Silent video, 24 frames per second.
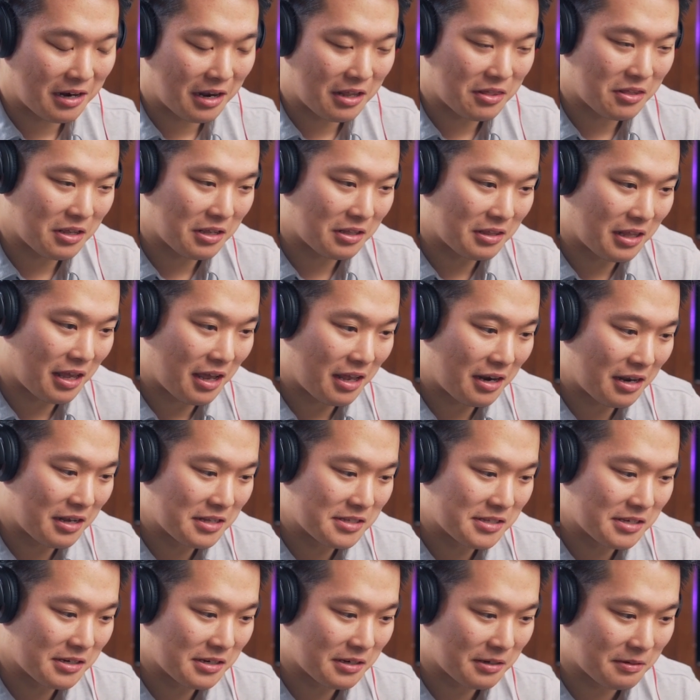And I think that
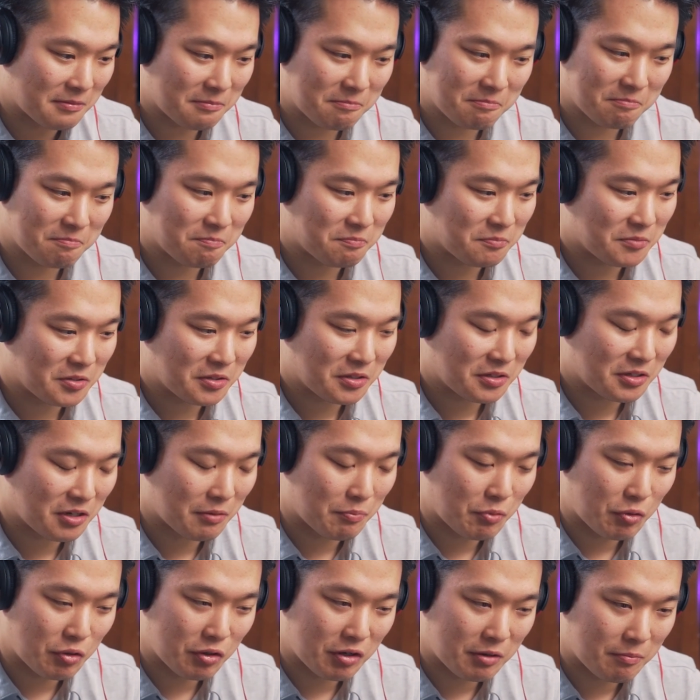as a
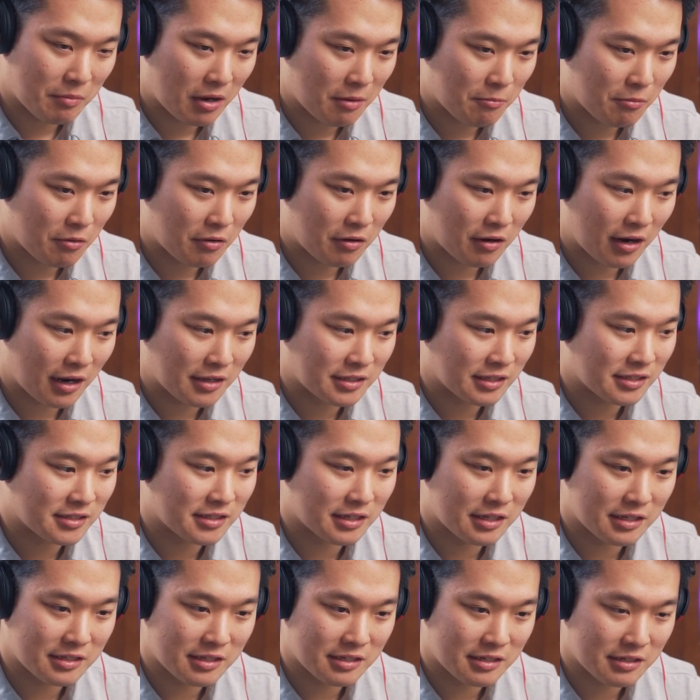community member, as a
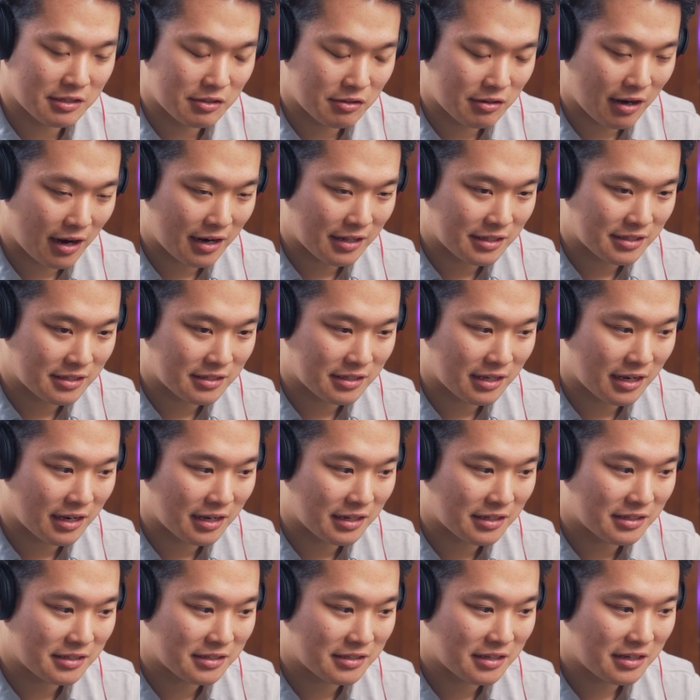citizen in the United
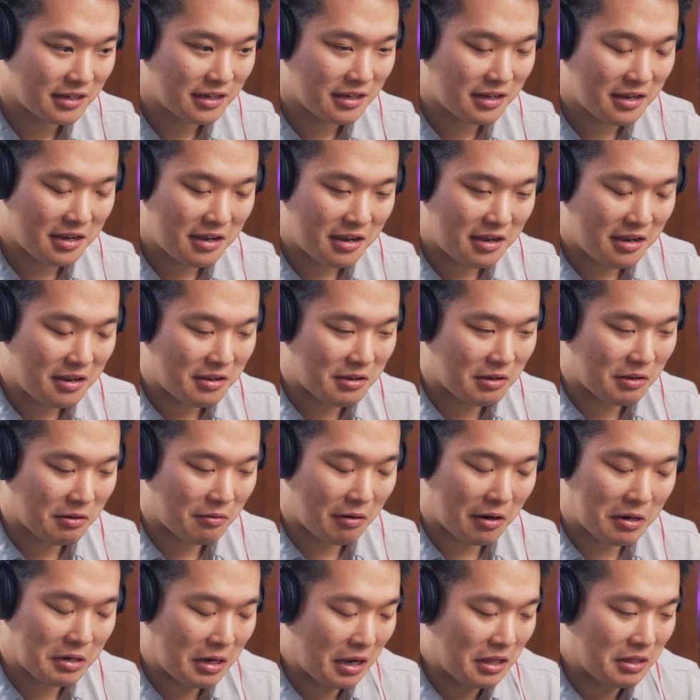States,
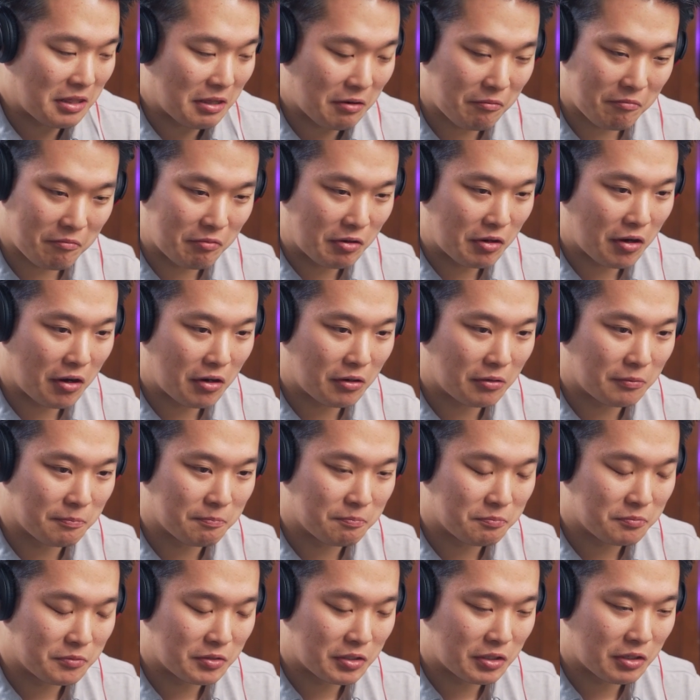I think we all,
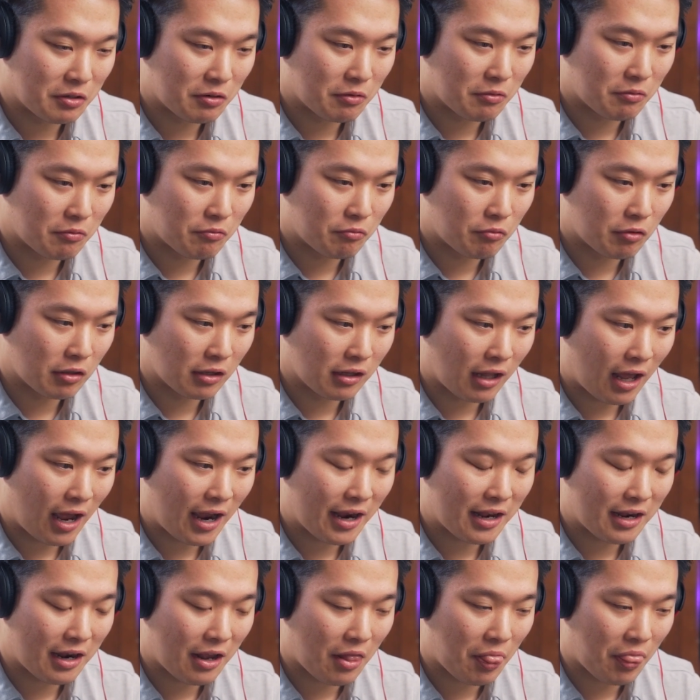
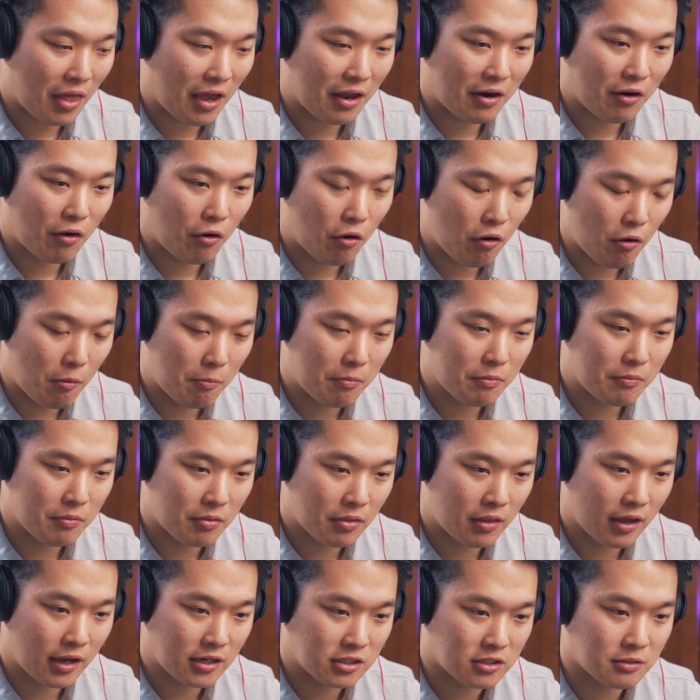rely on that hope
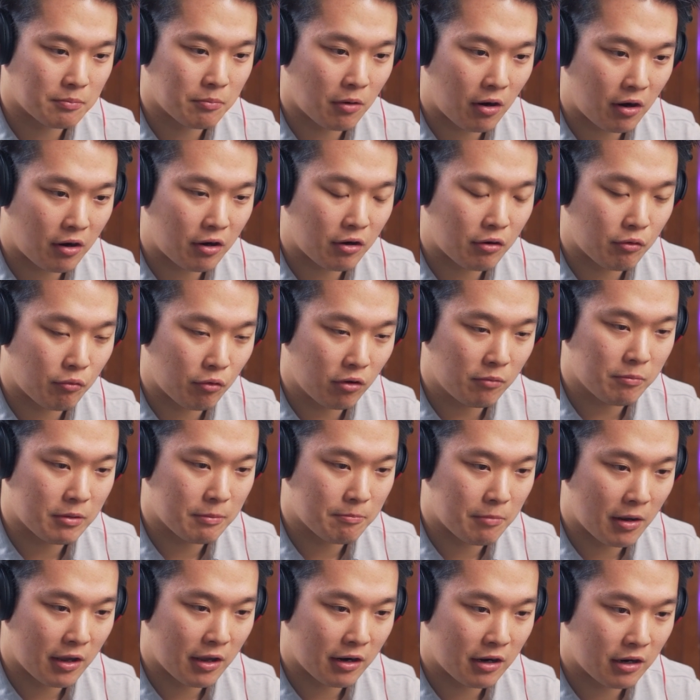that tomorrow will be
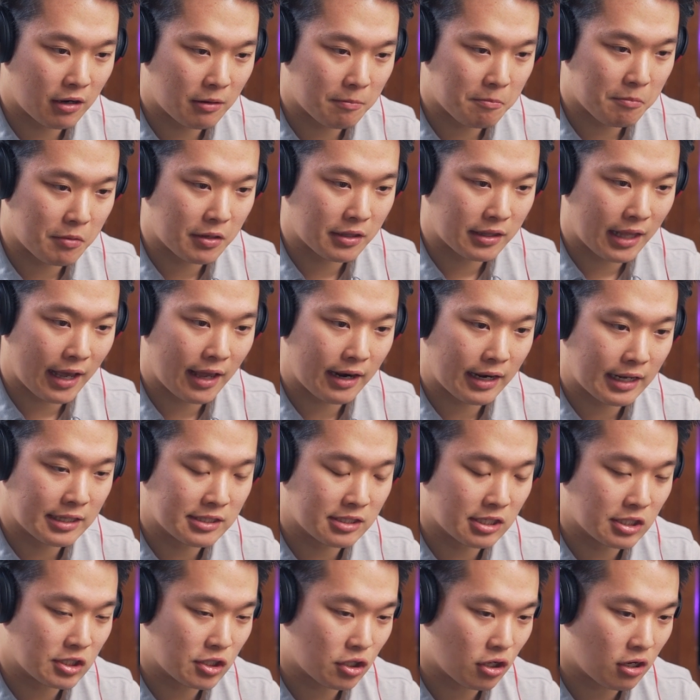better, but that is
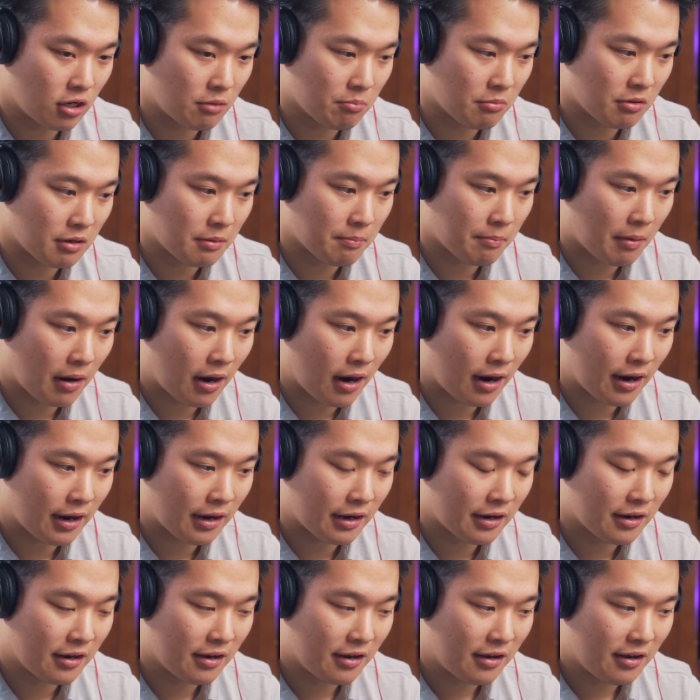determined
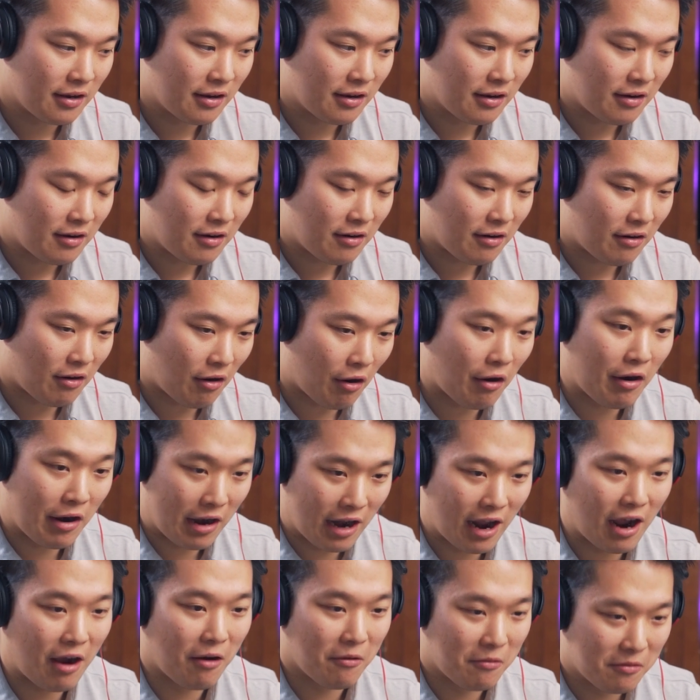by our now.